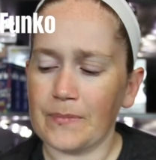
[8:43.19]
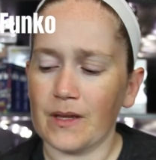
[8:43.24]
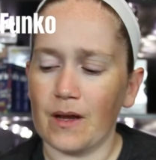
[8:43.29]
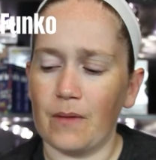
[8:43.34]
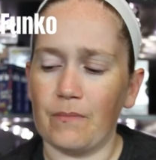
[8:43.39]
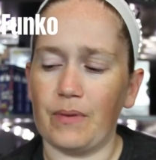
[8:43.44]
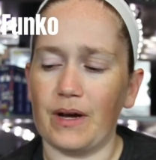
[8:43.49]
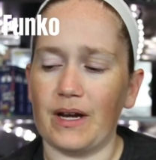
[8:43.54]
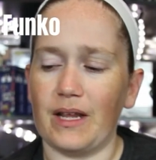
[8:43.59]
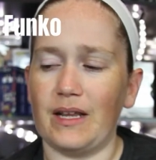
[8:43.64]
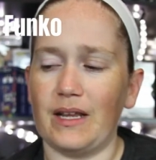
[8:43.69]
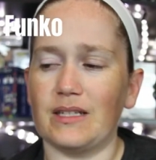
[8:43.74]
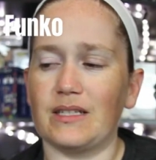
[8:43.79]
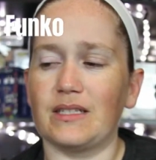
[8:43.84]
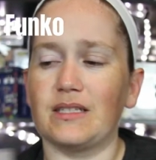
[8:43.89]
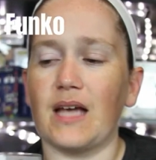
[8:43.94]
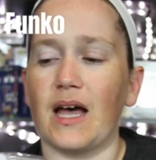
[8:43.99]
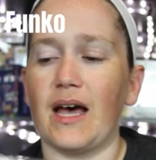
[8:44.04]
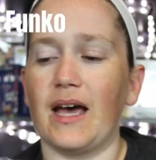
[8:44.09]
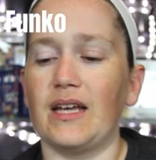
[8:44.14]
But it is
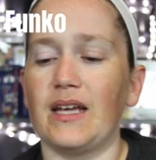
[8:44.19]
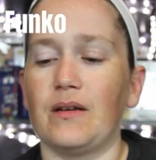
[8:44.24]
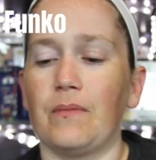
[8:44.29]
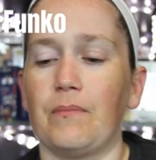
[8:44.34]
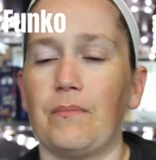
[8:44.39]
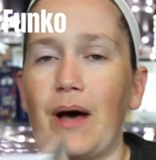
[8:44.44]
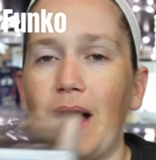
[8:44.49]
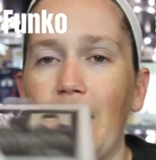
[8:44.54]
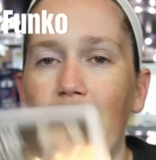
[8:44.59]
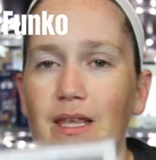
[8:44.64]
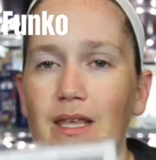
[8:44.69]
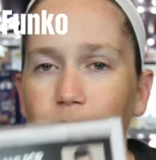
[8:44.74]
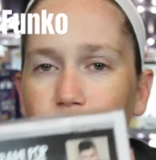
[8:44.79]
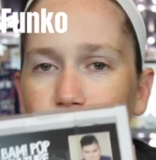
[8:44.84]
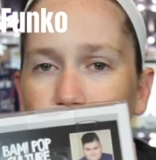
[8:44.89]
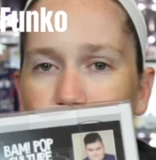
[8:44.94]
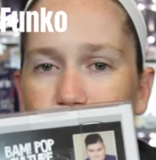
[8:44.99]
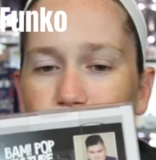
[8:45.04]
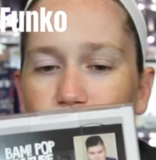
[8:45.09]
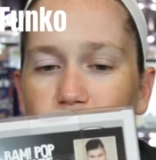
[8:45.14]
signed by the
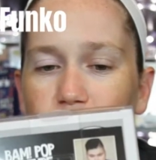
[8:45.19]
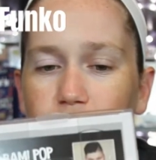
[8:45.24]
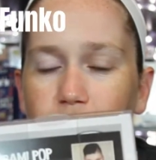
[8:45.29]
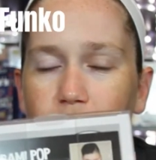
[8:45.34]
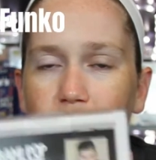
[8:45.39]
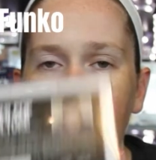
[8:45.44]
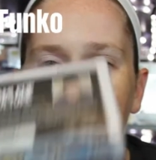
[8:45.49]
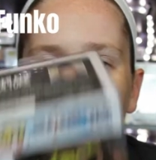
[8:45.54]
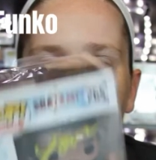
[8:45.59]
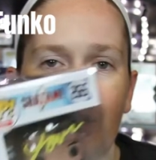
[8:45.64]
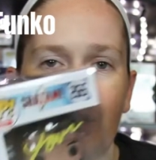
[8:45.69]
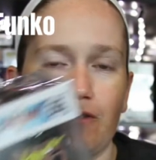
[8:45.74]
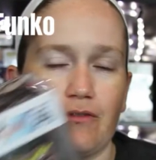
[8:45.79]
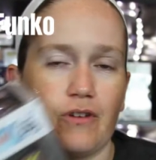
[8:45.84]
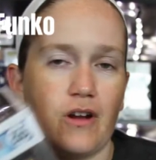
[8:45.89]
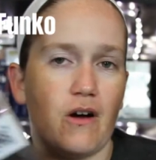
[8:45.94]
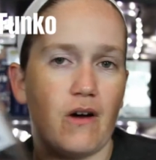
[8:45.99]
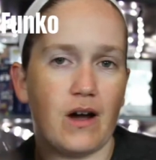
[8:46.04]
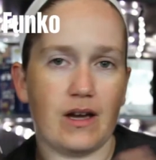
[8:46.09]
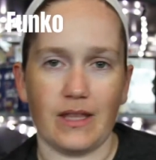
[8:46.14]
person who played
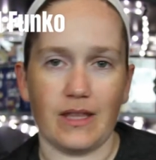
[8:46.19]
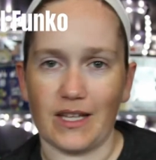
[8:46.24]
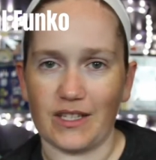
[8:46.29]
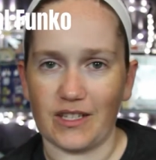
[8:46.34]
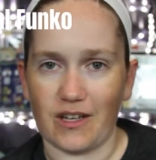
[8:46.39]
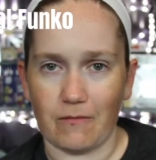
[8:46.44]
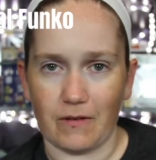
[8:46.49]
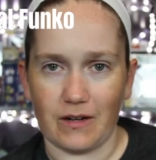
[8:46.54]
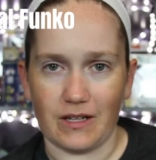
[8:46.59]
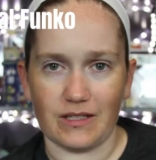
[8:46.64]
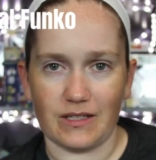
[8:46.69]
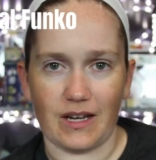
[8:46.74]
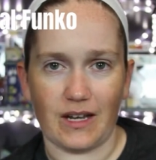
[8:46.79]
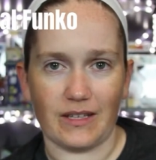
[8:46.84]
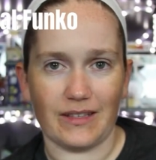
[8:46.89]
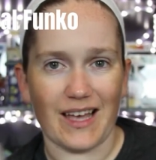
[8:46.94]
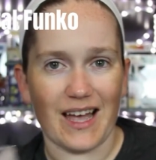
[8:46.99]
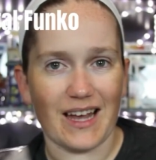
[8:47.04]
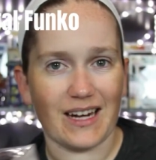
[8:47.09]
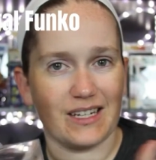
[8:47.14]
Pedro. And that's all I'm going to say on
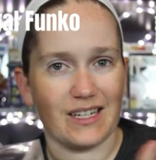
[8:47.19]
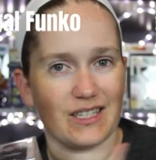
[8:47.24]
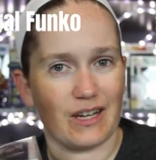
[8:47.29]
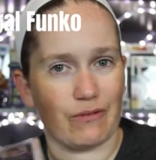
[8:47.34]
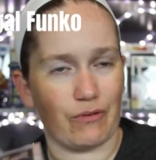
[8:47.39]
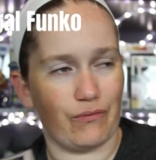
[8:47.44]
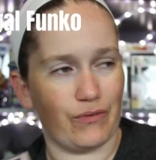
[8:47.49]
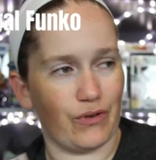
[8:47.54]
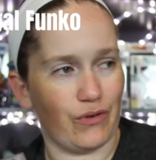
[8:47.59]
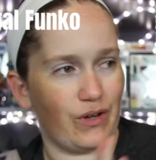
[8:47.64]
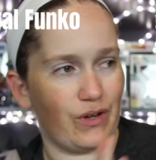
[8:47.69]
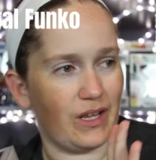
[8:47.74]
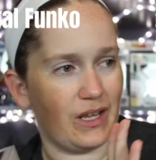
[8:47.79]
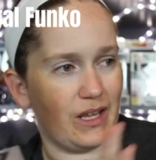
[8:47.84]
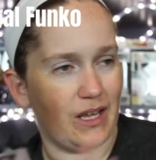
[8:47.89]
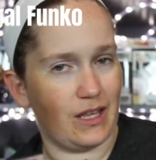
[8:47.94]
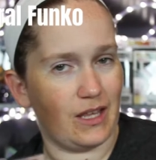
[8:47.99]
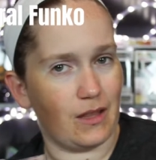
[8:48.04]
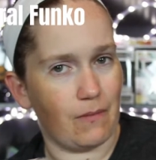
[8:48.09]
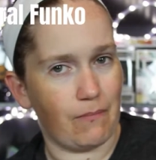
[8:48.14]
that. Because I reviewed it
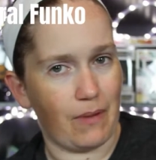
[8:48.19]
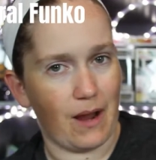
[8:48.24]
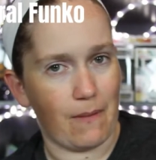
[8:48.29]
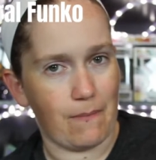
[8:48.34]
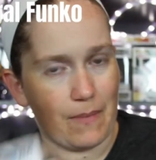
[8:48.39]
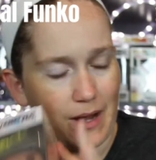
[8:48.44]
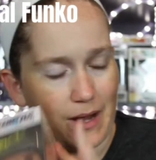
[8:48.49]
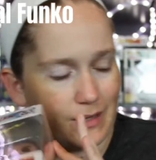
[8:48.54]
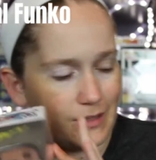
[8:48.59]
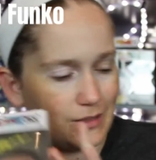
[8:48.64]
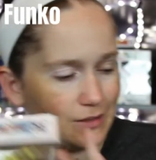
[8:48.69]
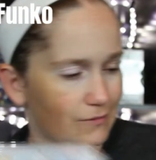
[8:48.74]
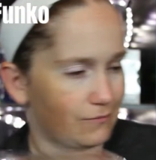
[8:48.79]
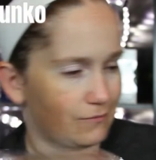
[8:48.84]
in the BAM box.